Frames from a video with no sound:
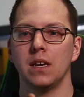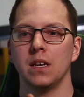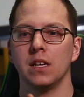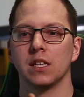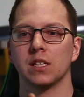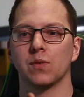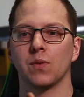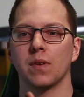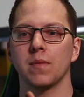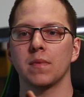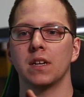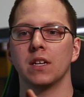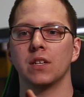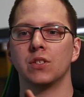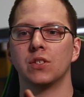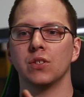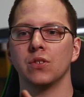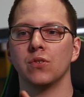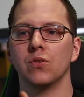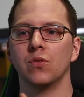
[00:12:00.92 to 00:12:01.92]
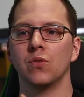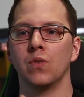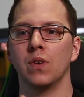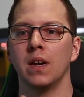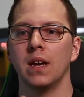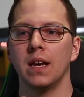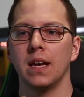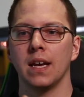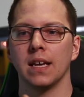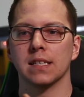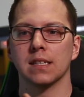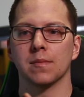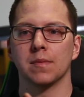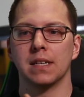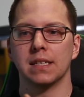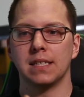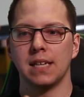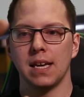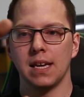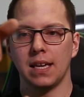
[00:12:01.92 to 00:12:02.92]
So what I'm gonna do is I'm
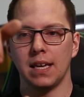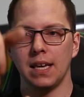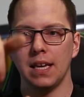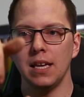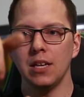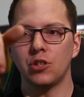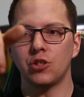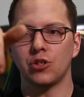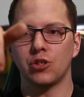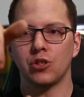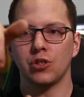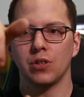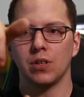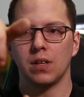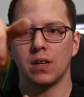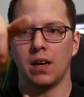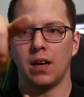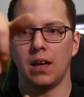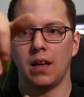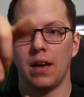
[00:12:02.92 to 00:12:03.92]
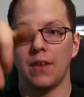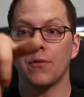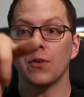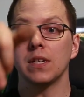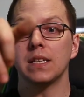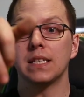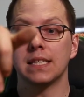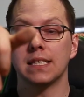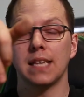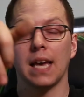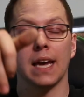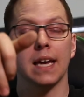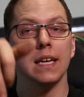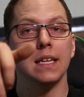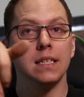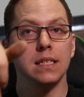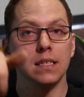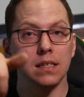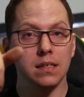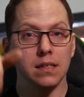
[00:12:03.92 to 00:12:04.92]
gonna take every
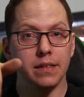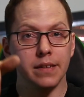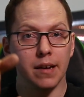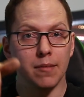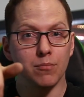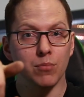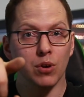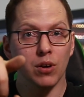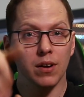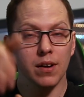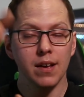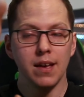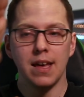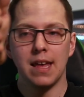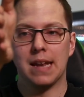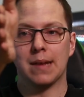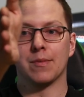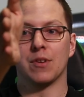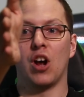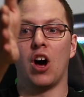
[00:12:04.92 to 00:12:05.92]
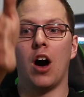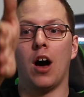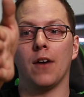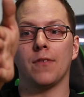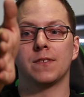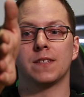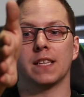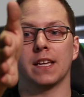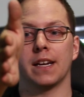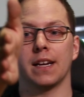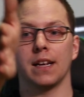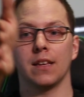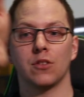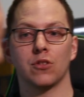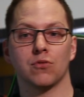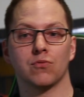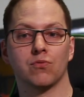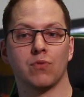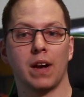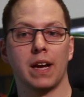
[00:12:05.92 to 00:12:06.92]
second number, and I'm gonna offset it
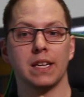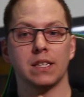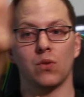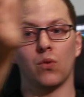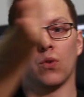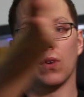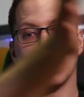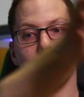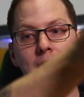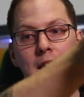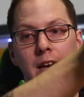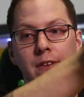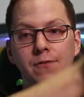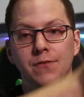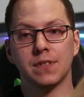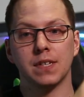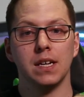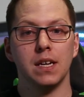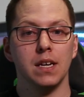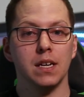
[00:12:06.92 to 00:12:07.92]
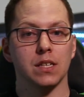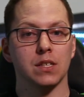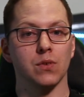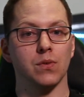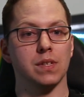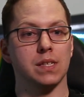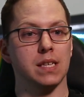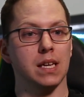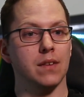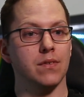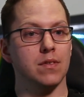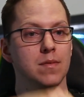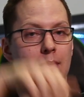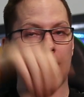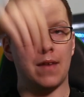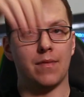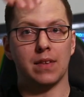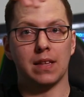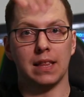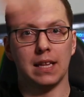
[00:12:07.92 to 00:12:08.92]
either right or left. So instead of them
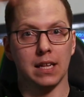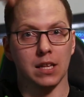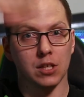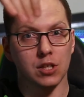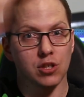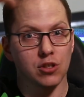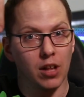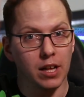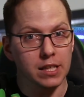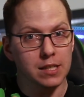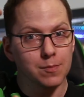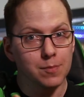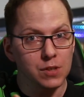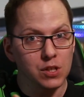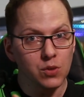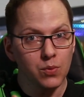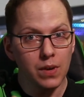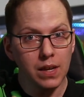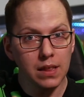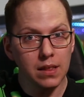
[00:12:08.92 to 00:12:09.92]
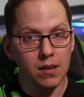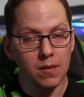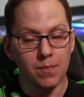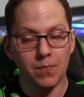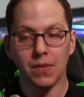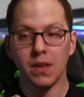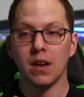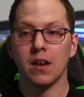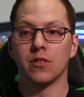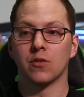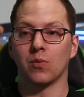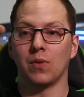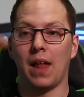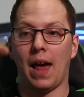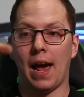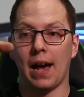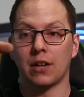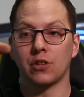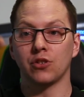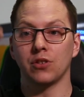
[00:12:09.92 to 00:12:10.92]
having little slots between them, there will
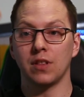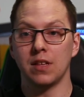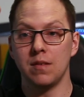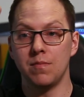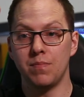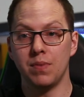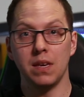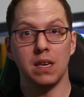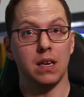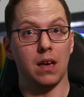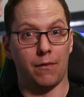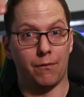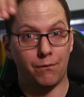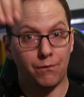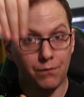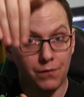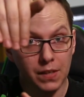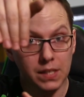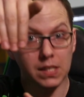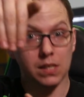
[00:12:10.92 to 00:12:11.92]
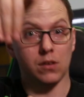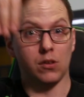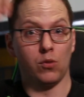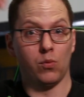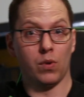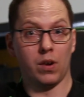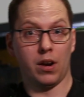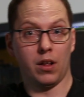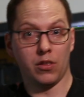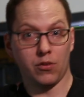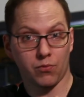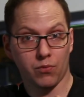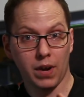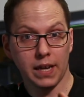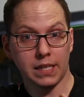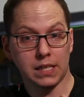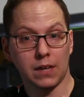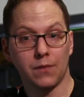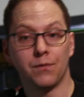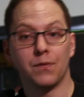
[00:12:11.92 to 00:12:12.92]
actually be a physical one on the
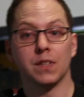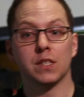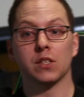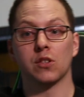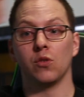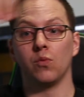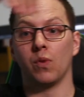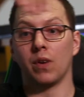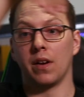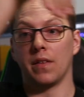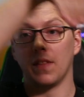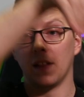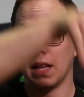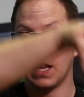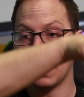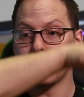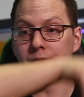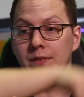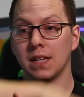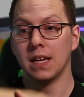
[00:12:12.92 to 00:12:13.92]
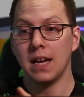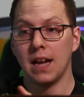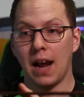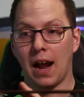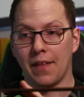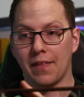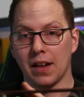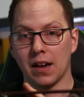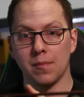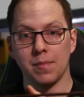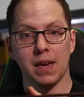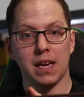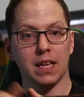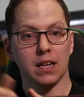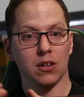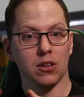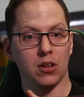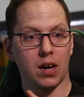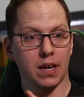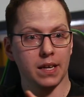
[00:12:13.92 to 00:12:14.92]
right, a physical one on the left, and that'll make it
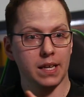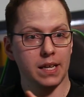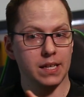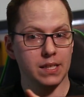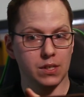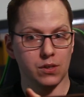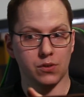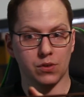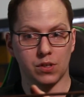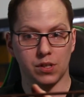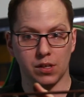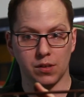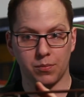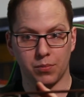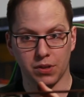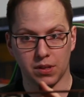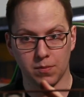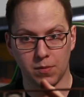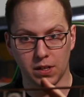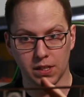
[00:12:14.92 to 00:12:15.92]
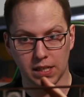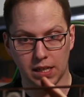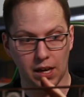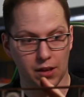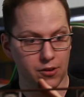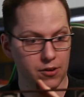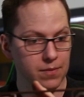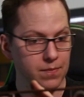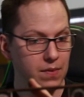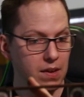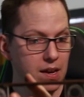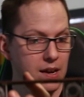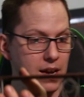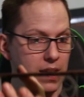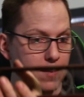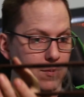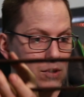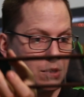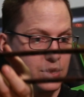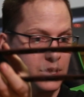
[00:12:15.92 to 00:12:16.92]
a lot easier to put them all together.
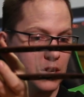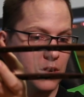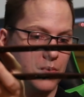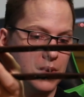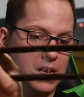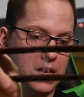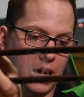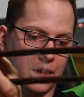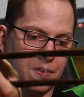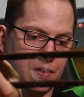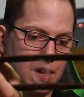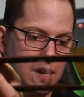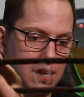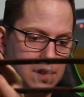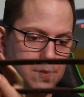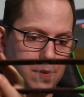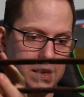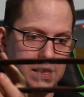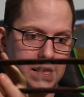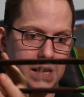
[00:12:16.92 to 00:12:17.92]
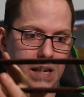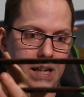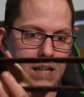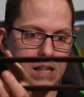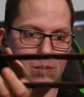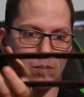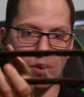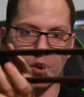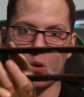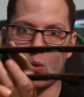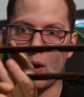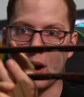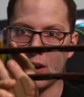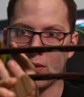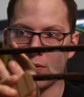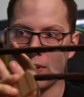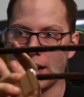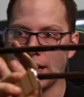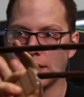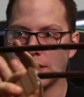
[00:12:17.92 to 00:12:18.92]
I'm also gonna recut these. My settings weren't quite
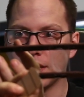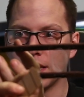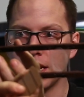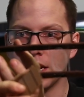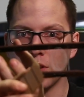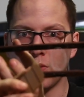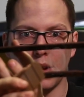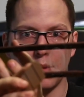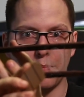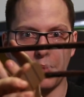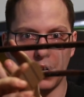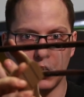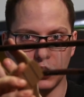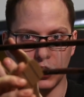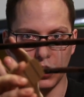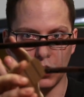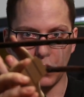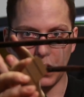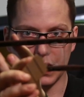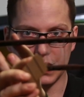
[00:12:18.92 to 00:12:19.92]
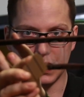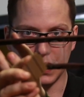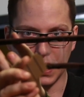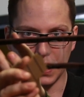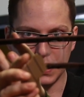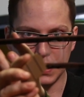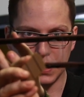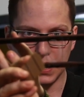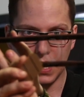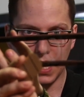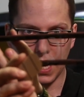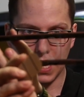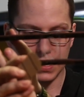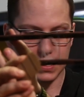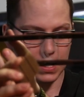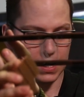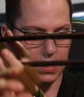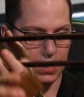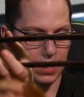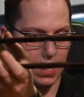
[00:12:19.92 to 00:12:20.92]
right, so they didn't quite punch out as nicely as
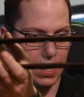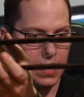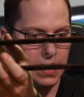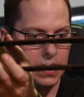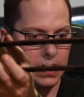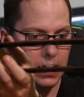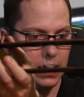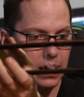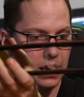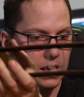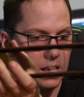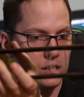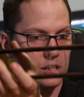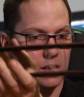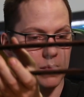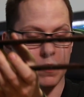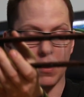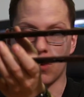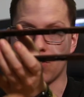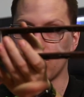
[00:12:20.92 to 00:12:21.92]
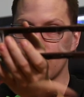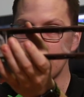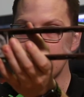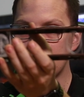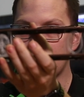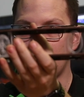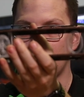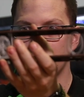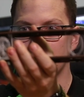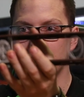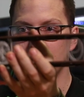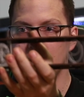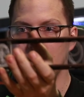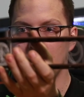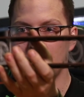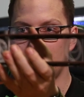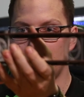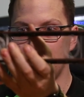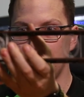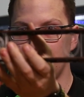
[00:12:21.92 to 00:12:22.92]
I'd like. So I'm gonna recut
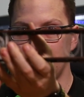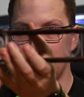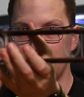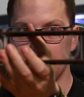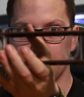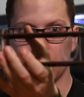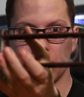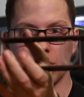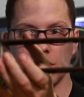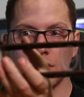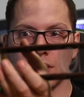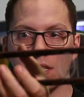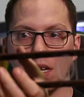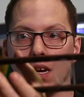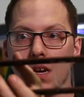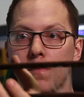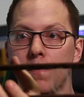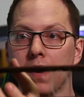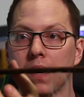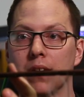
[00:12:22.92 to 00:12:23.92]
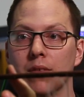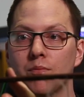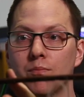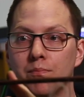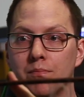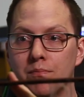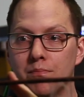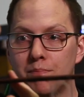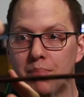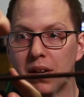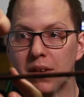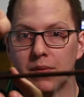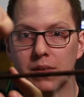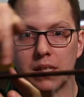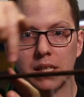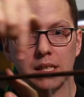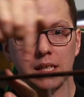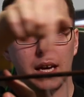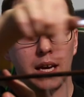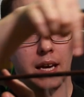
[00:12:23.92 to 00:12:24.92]
the numbers, make a bit of a
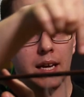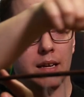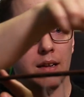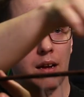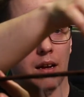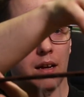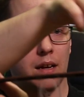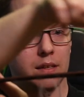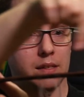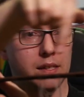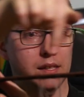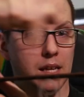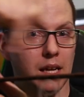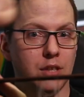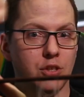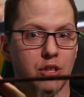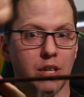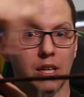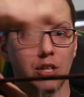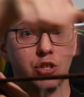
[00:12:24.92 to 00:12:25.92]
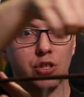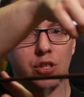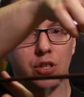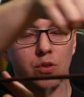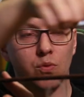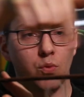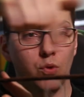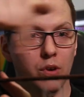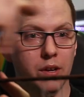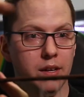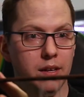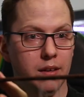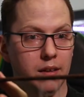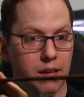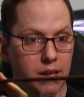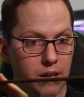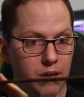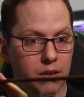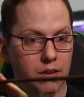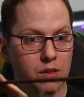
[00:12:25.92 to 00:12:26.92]
design change to the wood
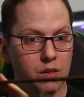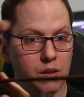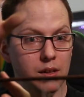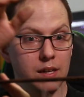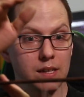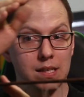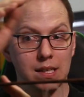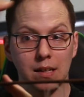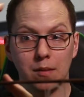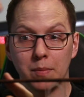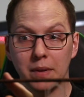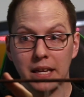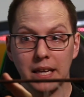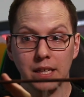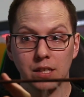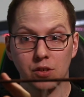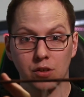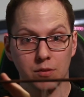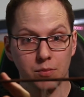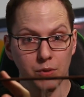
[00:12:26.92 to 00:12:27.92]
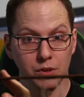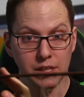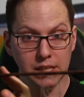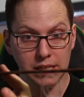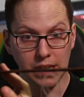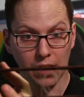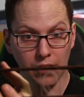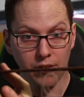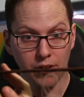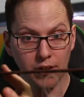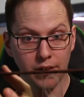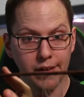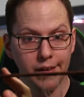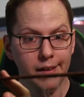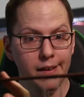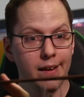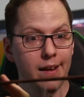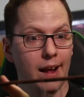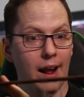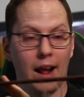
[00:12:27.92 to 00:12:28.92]
here so that it's a little bit easier to put together,
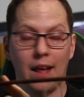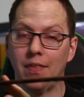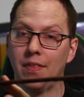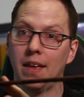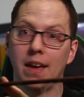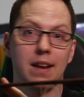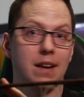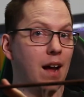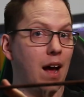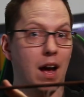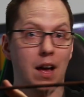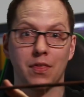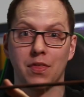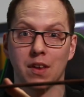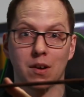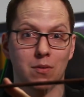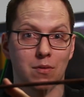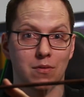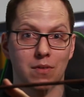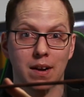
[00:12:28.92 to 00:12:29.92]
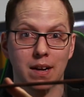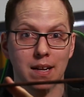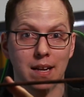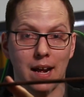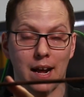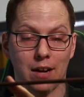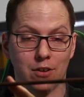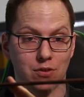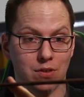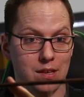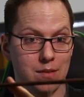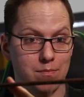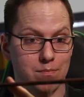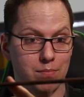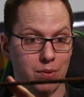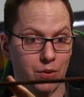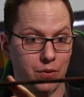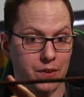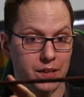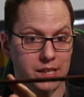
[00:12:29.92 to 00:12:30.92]
and then I think we're ready to actually
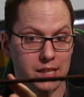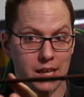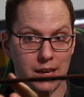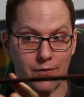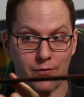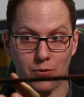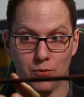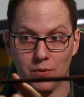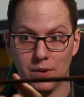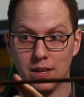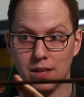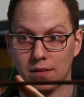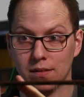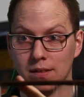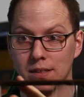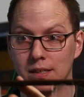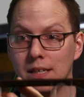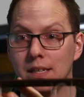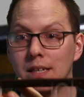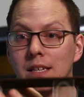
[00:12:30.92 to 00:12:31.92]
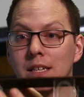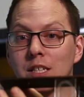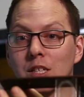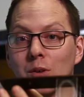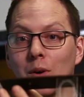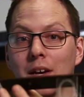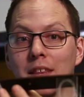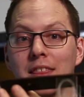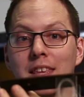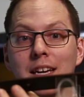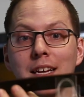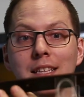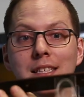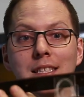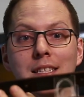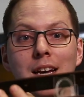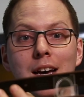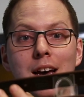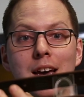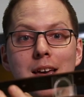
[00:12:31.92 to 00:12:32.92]
build this thing for real. So I think it's
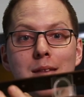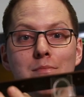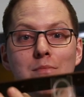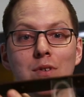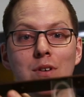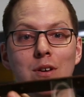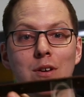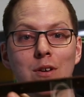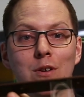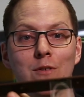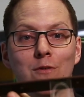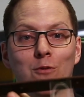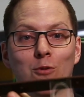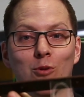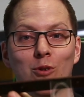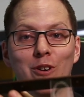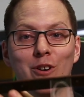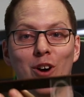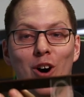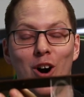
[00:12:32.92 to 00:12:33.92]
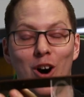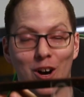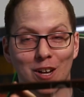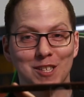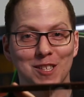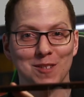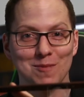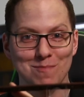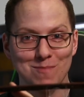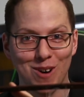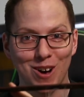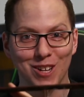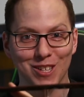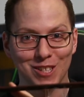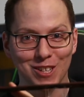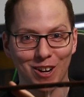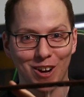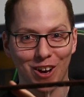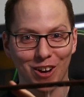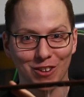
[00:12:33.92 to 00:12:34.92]
time for an awesome
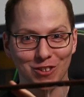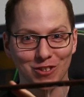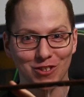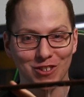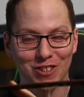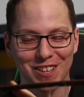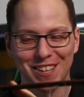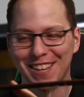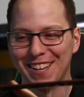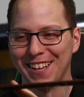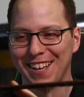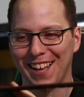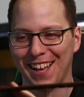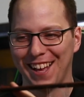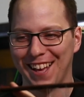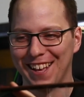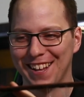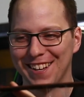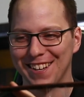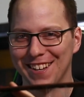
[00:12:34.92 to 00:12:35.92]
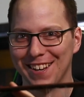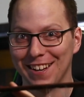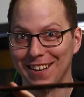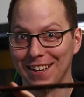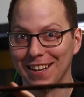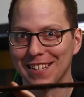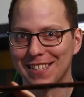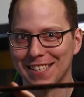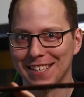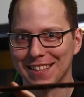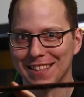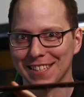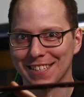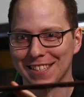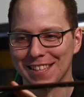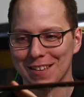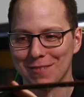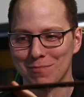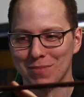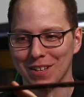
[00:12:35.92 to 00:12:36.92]
montage, and let's get this
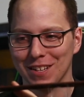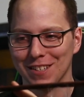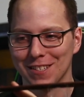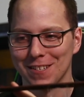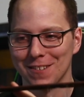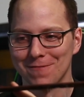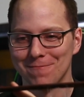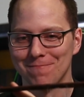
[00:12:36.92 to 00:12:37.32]
thing built.